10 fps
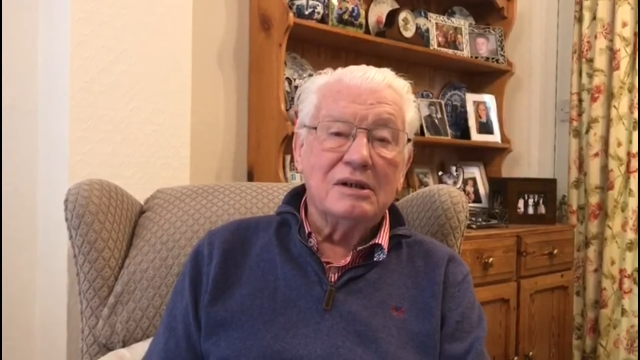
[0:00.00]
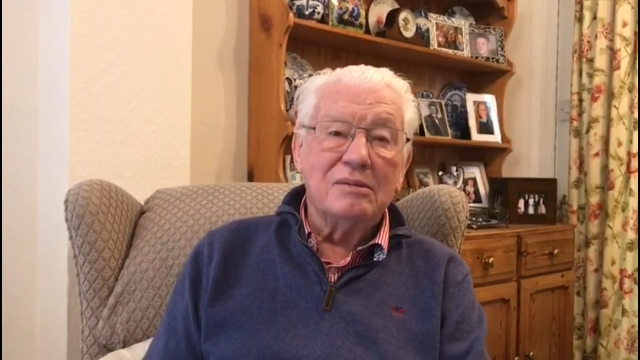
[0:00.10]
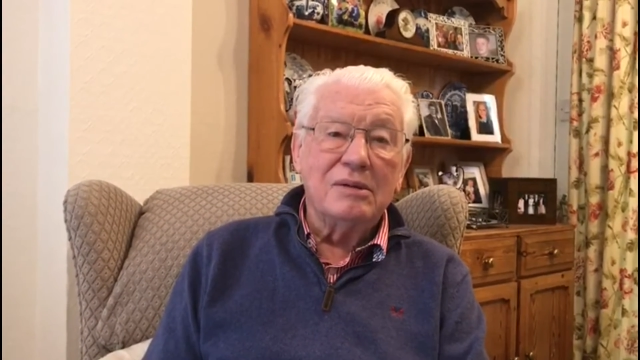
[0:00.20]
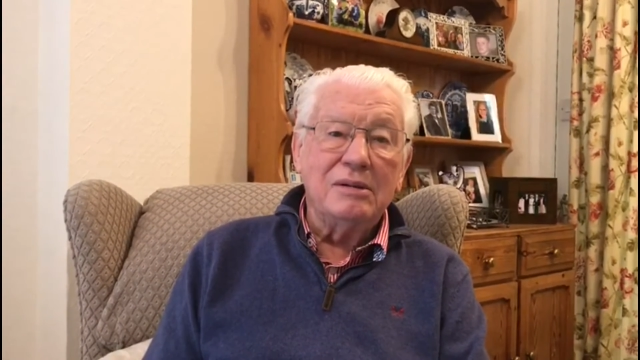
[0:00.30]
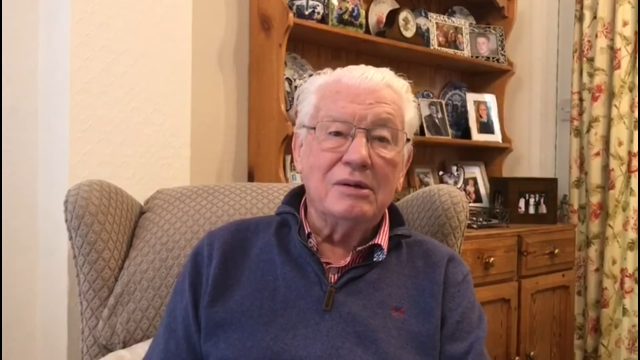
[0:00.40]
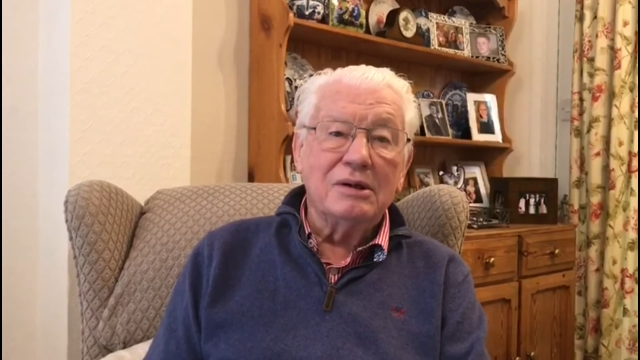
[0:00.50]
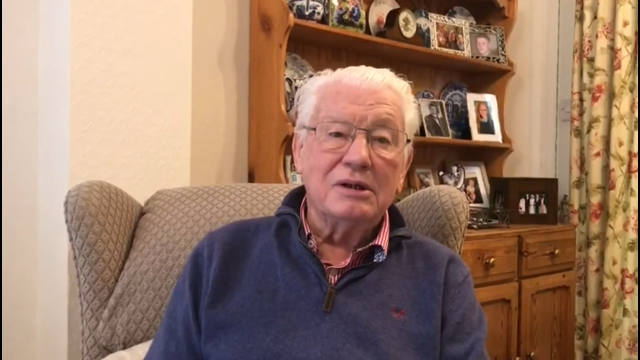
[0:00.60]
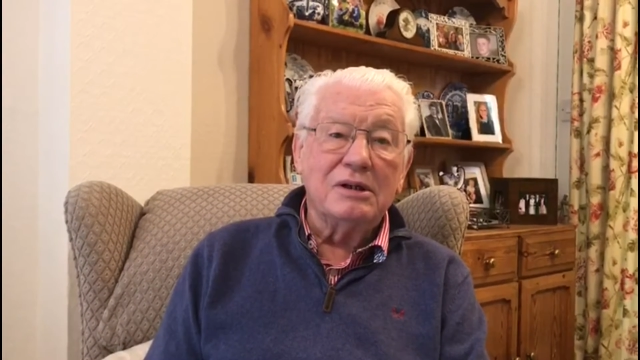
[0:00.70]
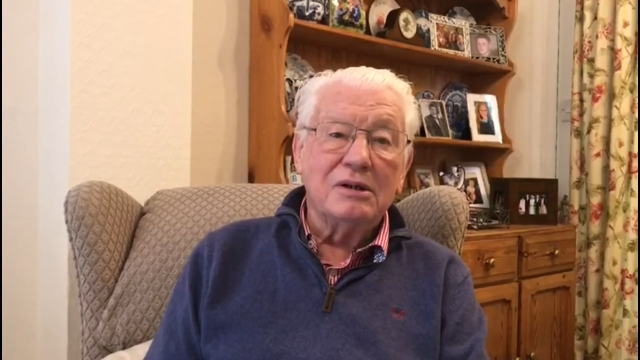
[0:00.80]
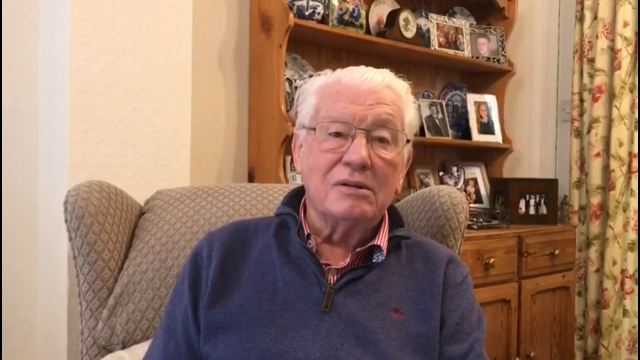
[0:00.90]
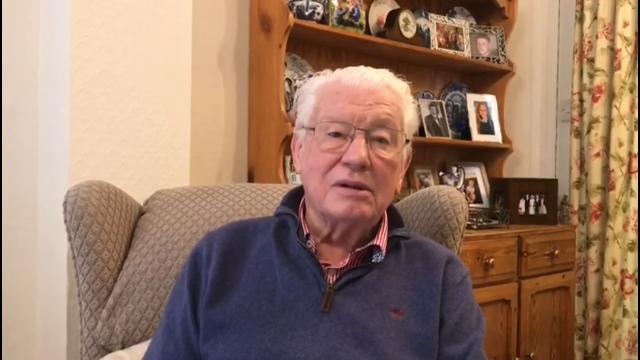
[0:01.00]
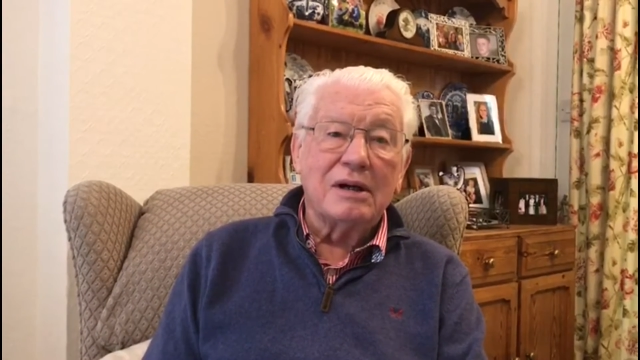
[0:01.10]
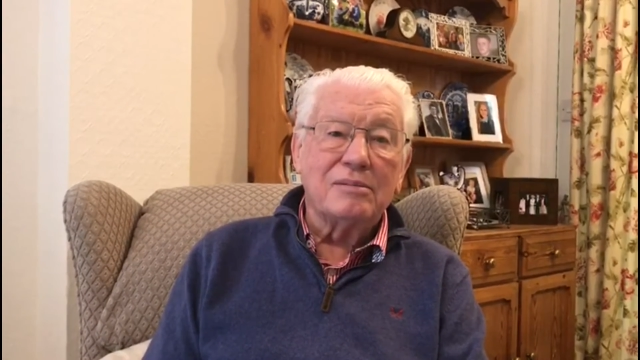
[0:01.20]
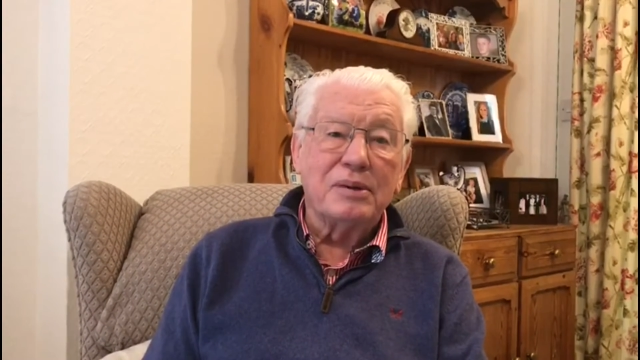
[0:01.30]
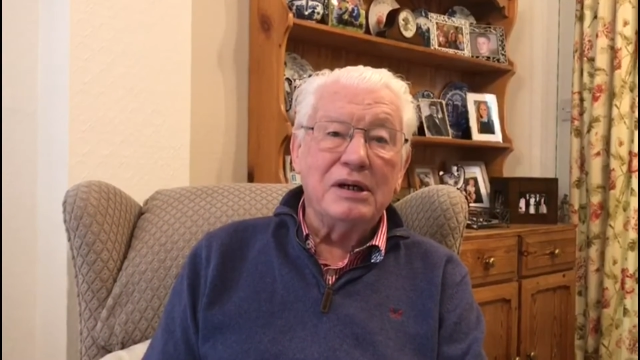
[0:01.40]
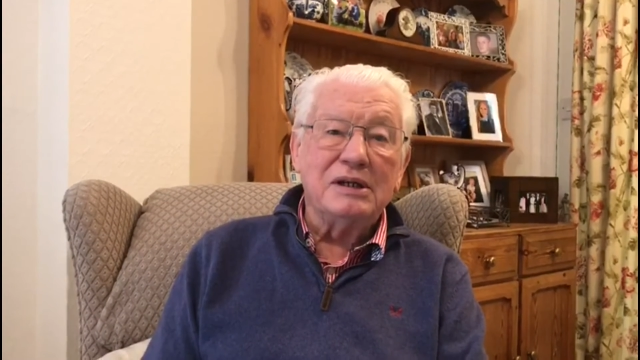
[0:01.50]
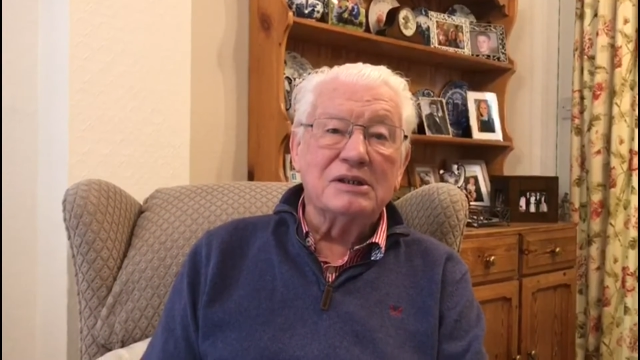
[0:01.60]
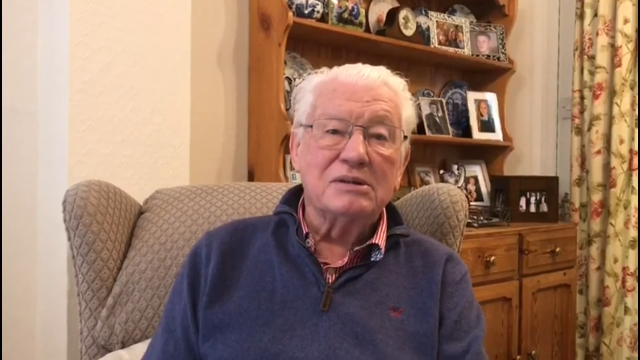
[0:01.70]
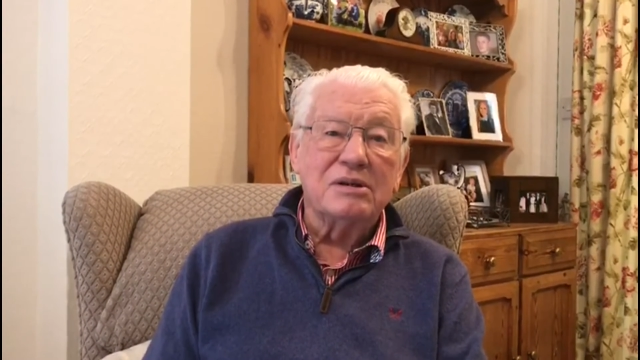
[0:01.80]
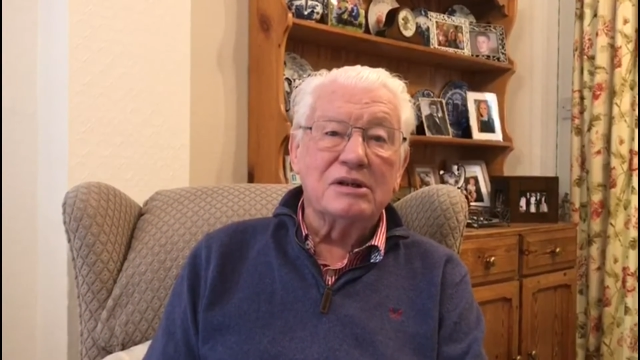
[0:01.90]
that we might know that
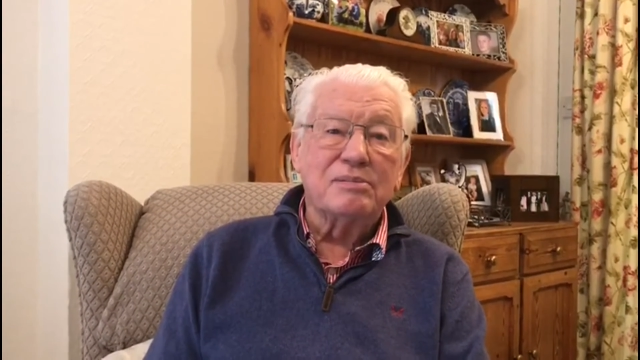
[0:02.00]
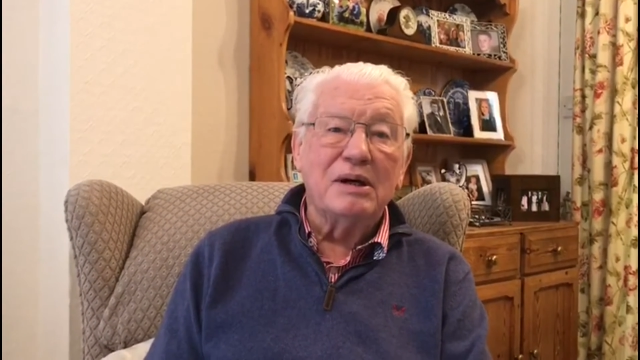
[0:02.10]
peace which